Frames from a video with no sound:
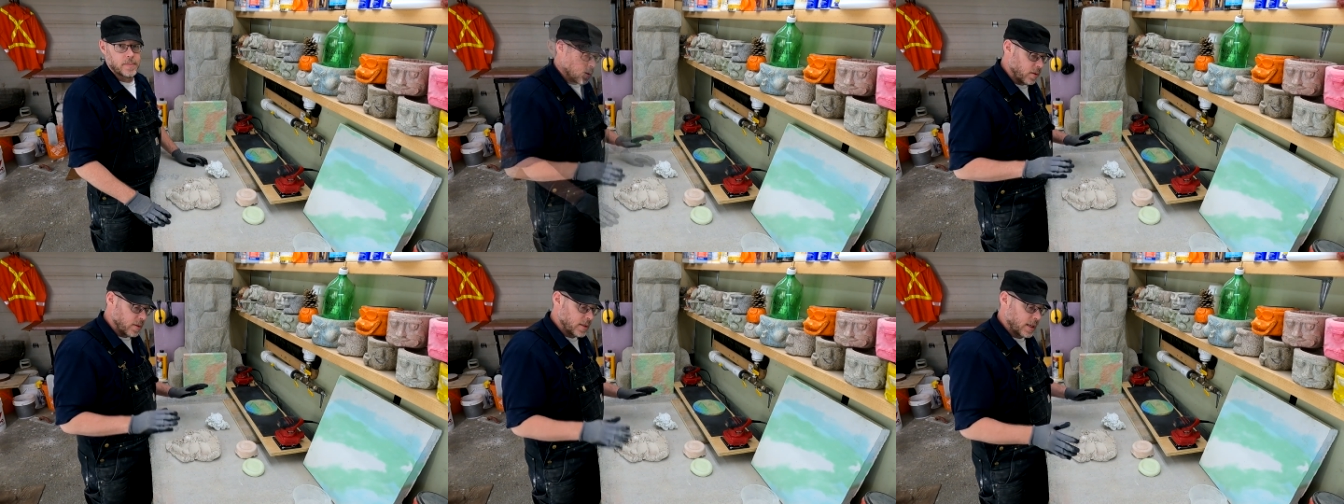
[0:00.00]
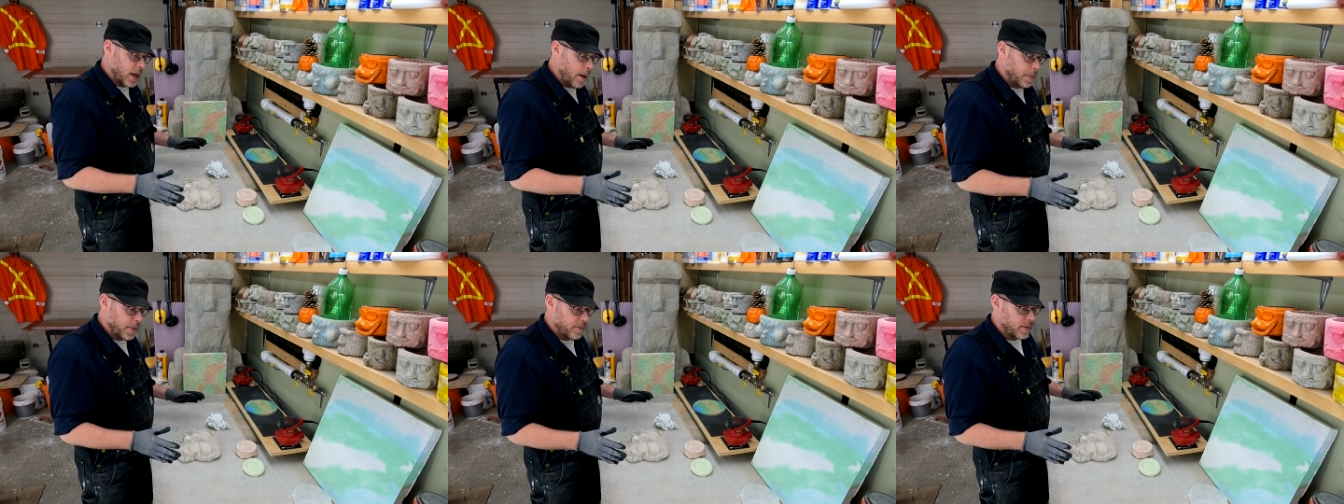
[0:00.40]
So there's a
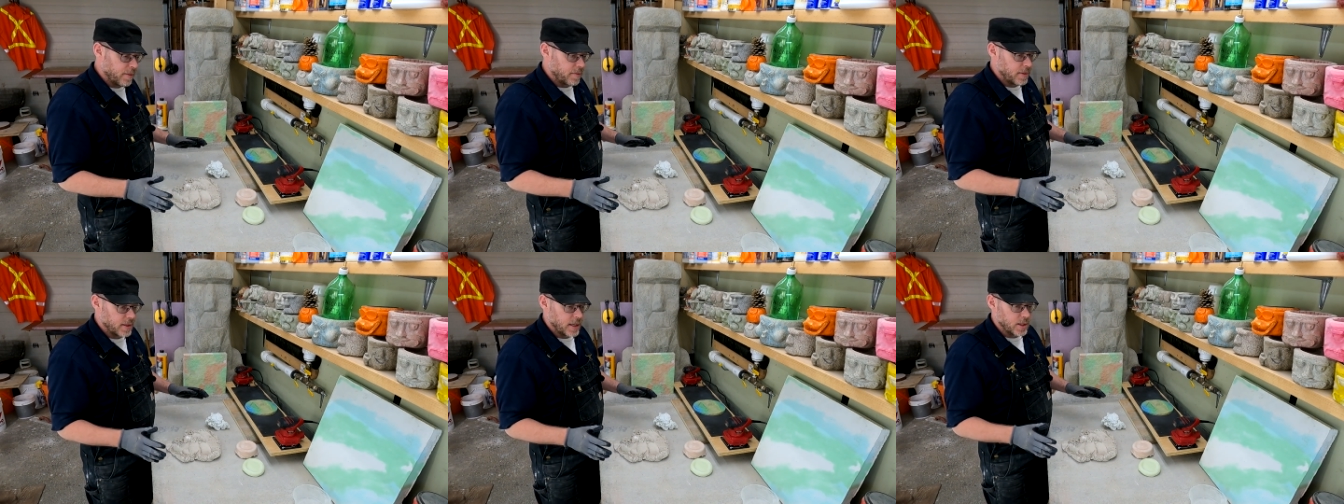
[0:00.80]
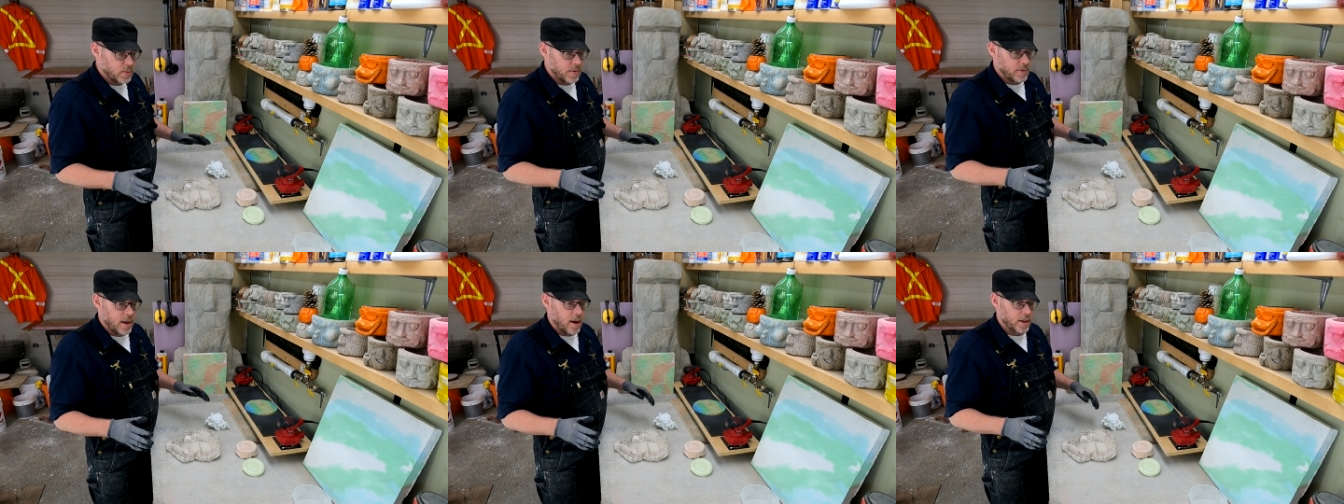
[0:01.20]
couple of different things
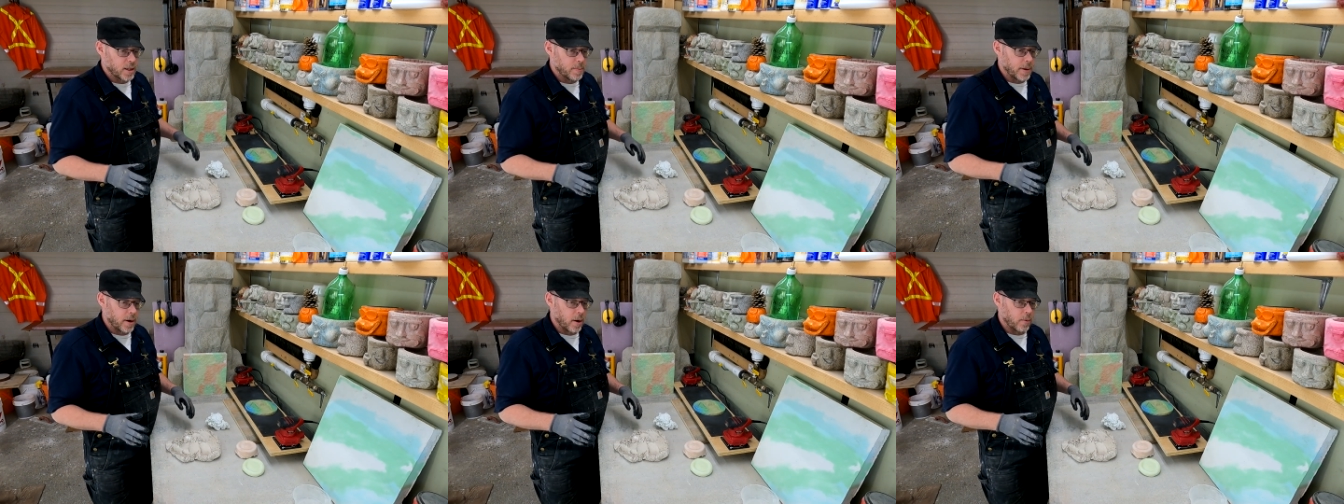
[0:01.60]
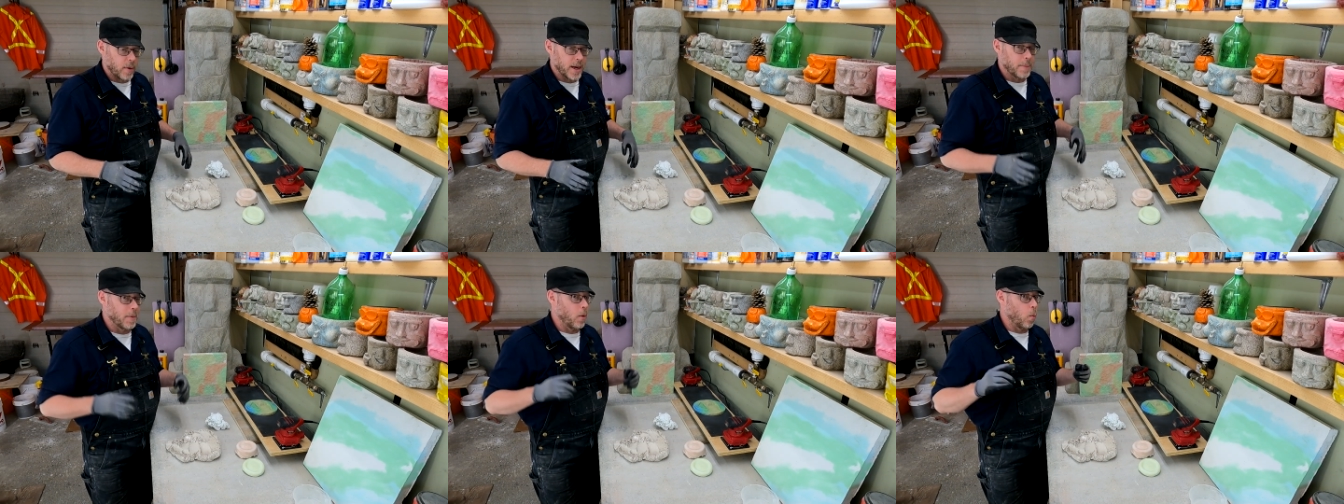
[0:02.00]
we've talked about
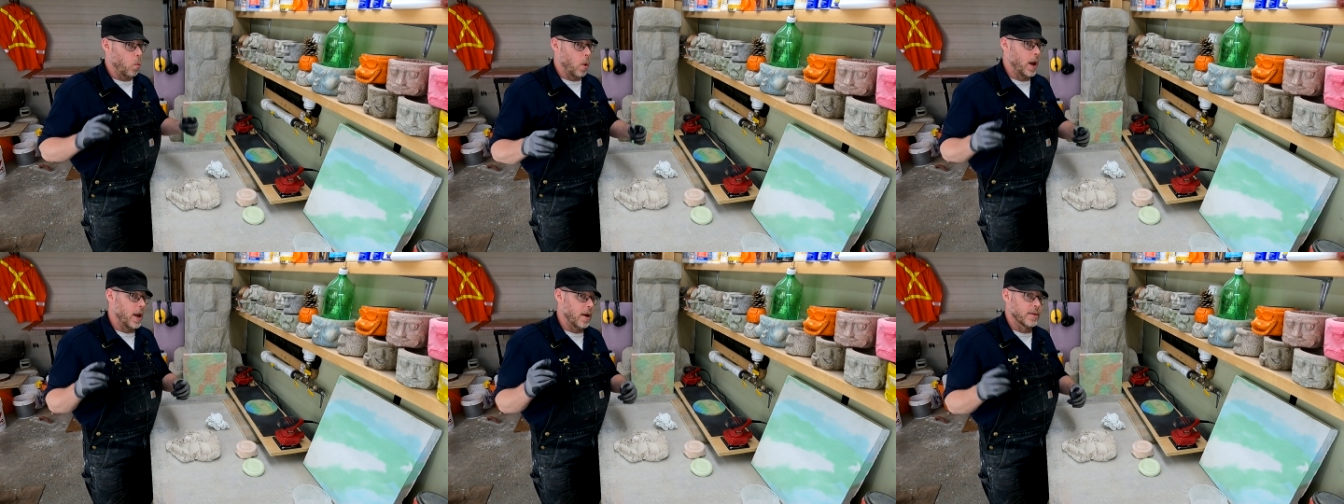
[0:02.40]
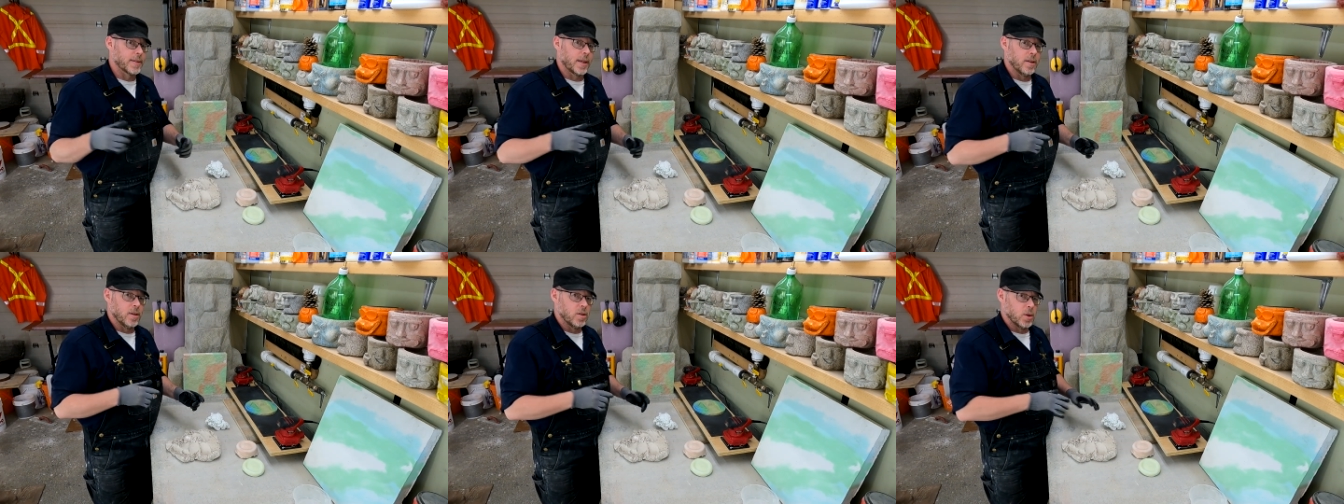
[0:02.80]
already, but what
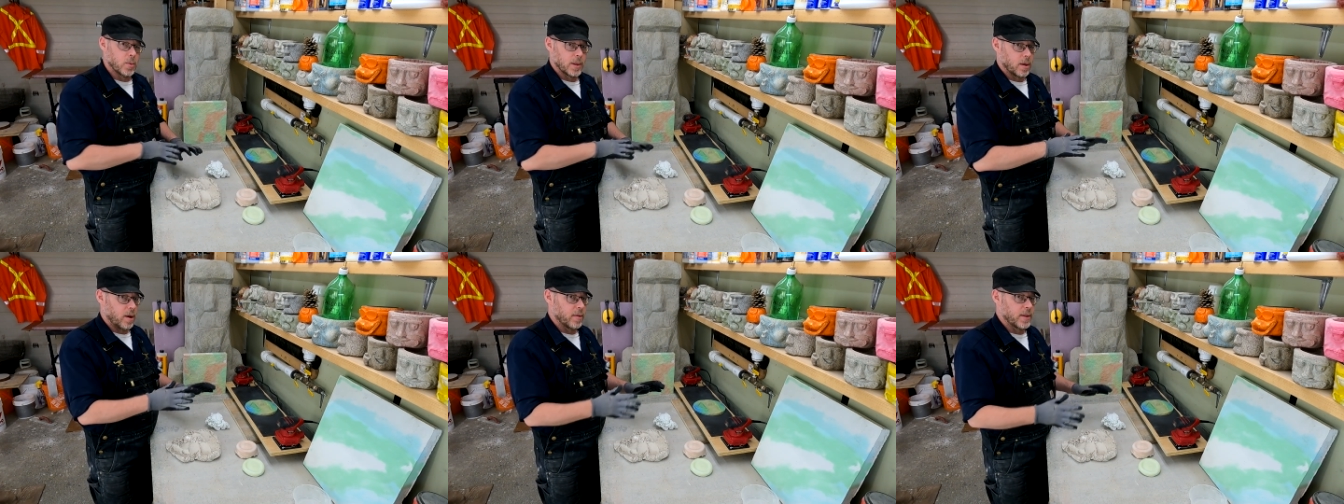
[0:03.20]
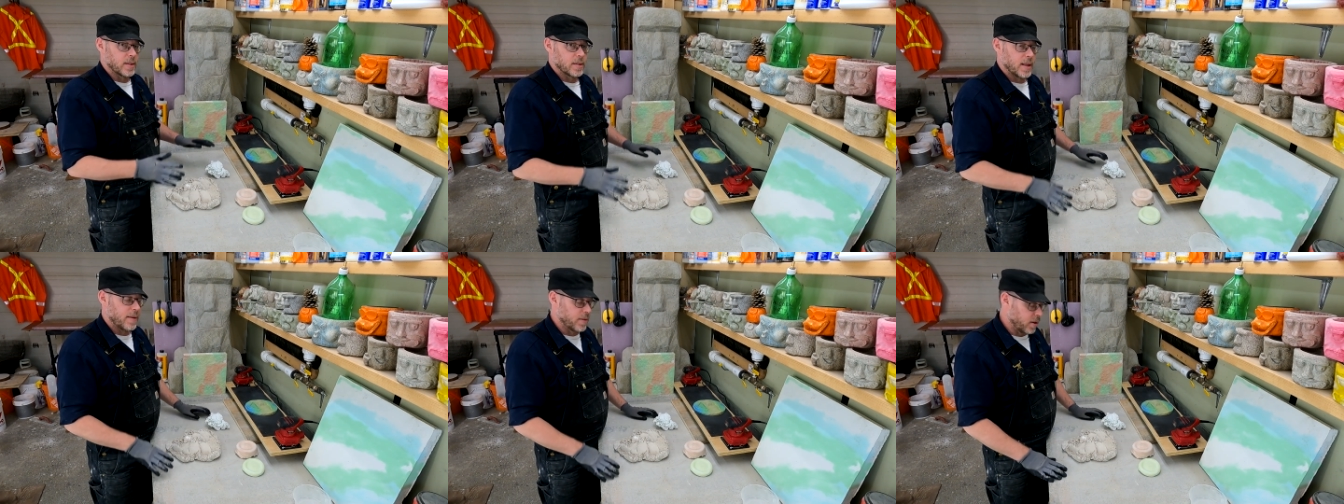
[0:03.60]
else can you do with all
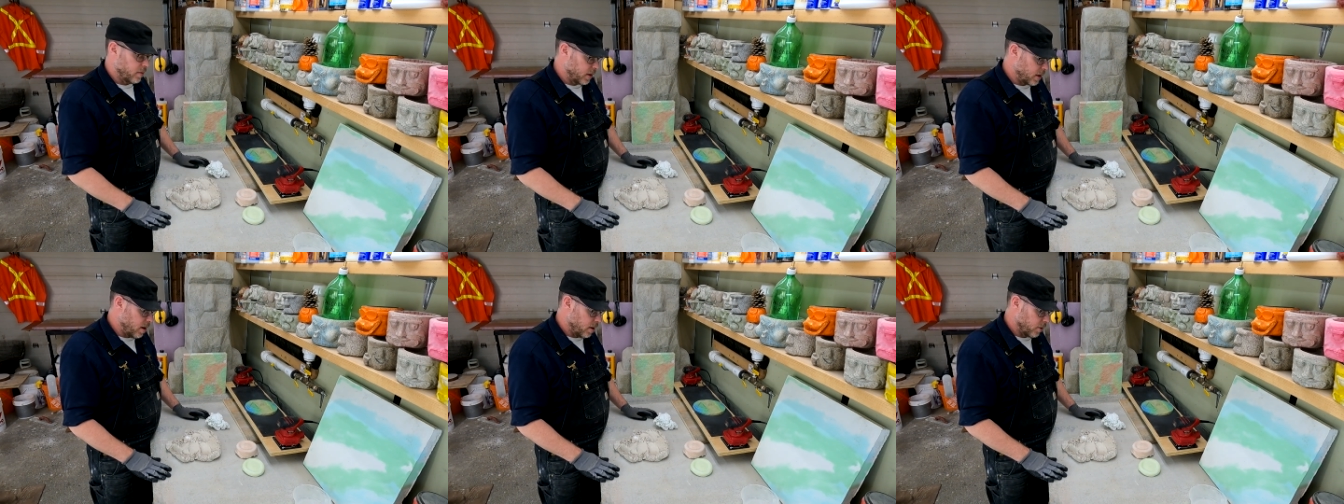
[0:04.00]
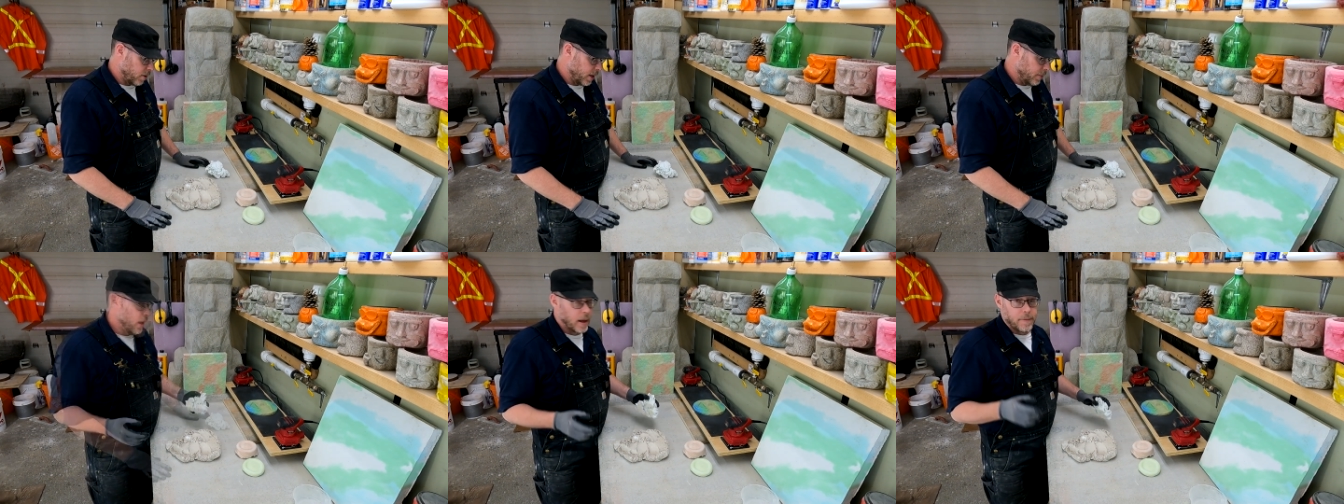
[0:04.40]
this leftover concrete?